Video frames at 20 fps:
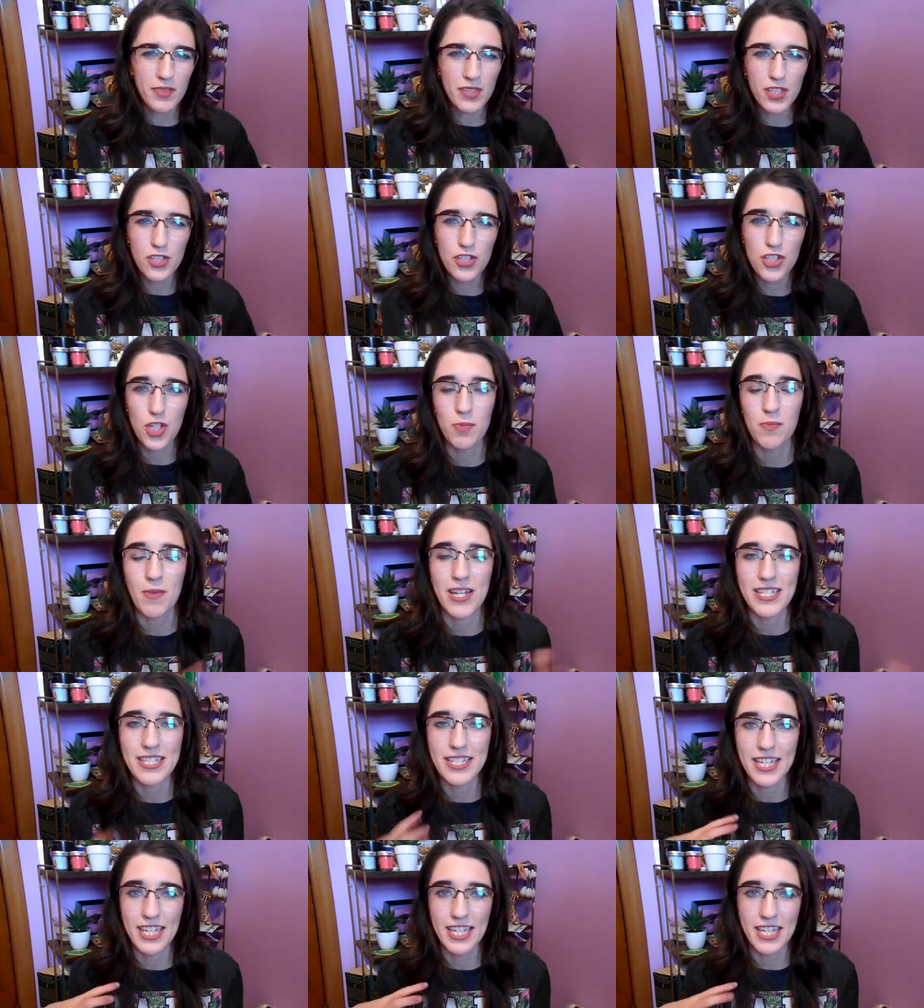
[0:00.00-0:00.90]
So my
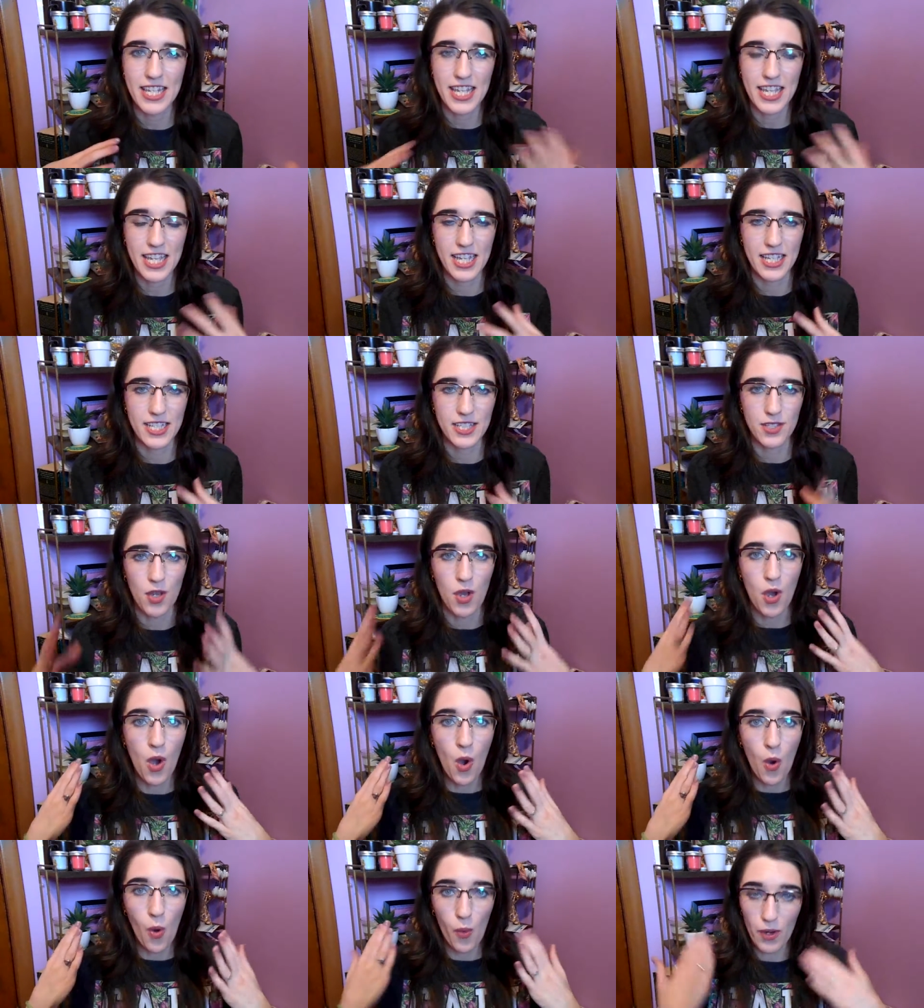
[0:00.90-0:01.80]
skin is
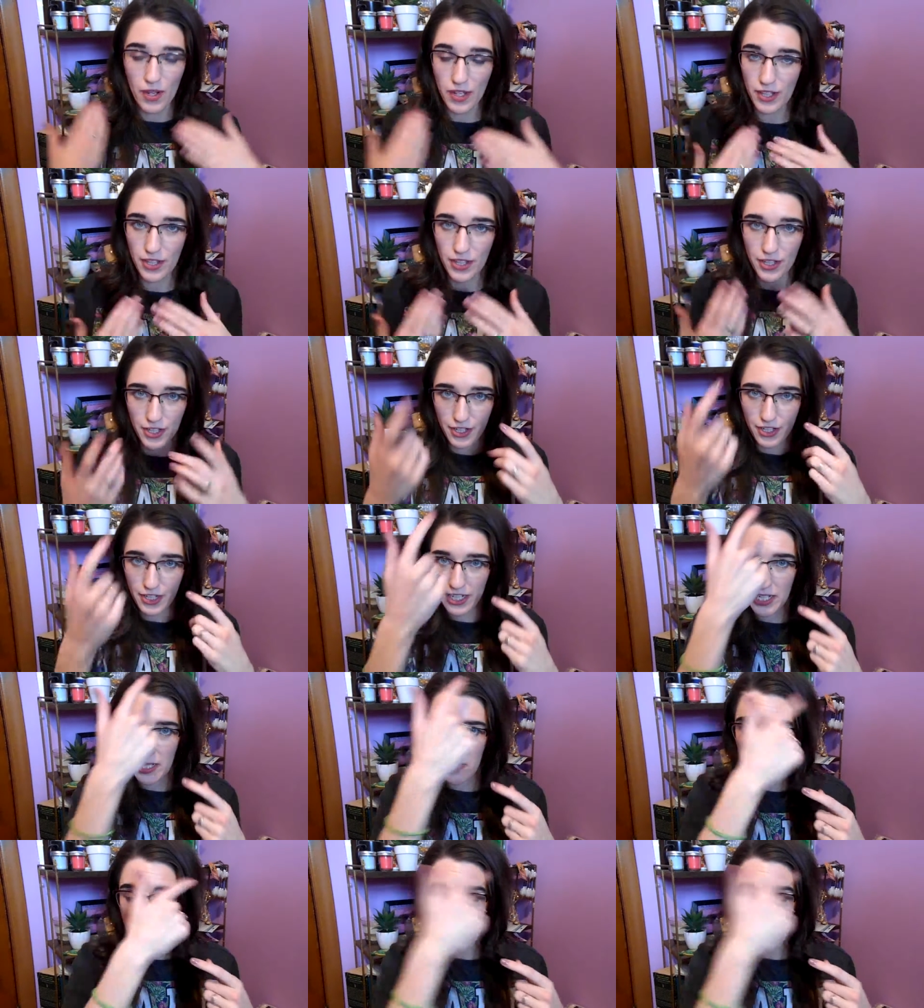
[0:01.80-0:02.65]
Oilier layer in my